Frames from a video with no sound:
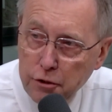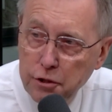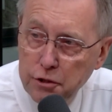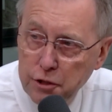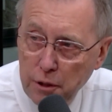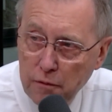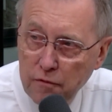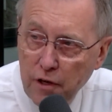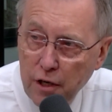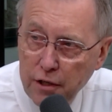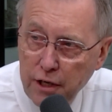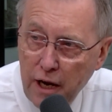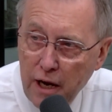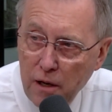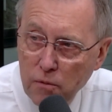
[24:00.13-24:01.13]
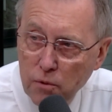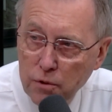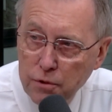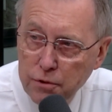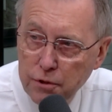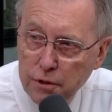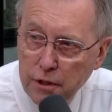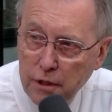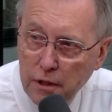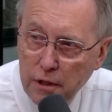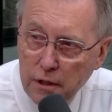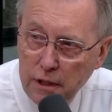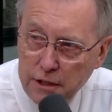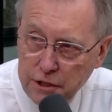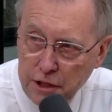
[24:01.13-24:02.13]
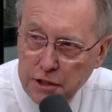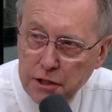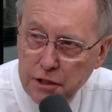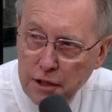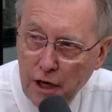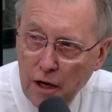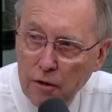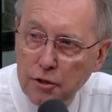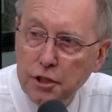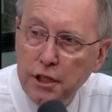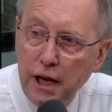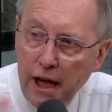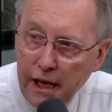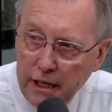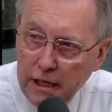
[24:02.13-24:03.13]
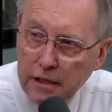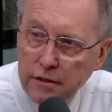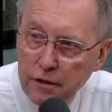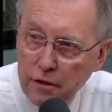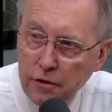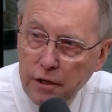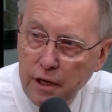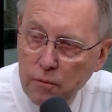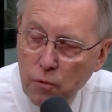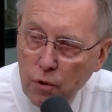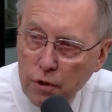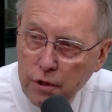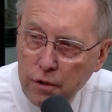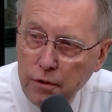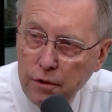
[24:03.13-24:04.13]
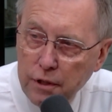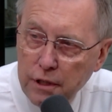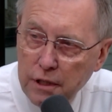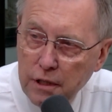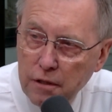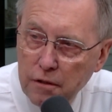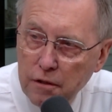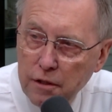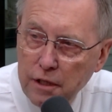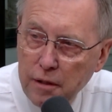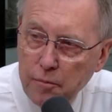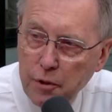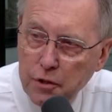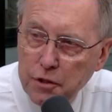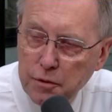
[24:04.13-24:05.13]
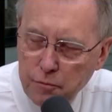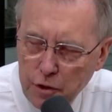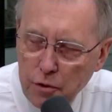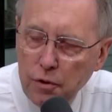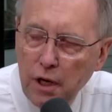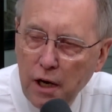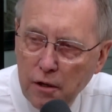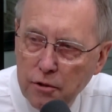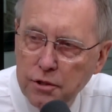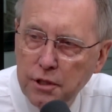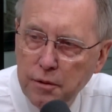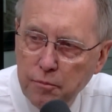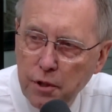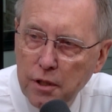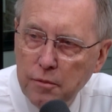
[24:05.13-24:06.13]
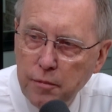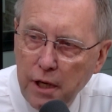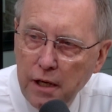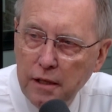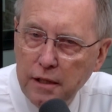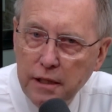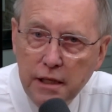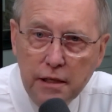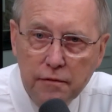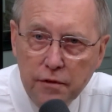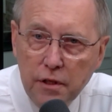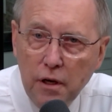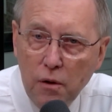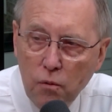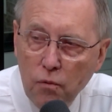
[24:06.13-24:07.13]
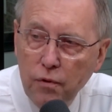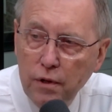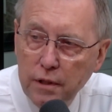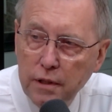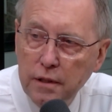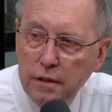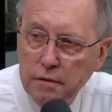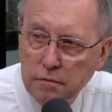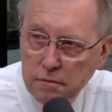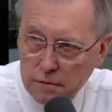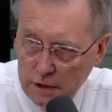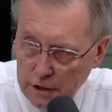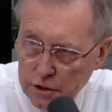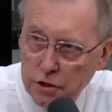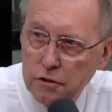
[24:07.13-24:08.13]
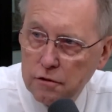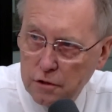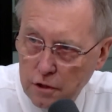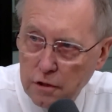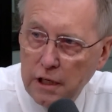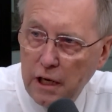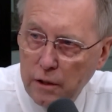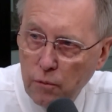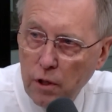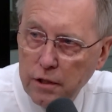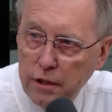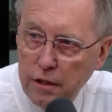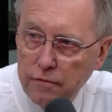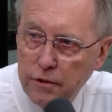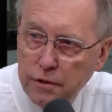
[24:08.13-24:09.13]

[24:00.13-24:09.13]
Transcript: some of our towers, existing towers, and adding their network to it, and then they're looking at putting some new towers in Putnam County to give the whole thing, give us countywide coverage.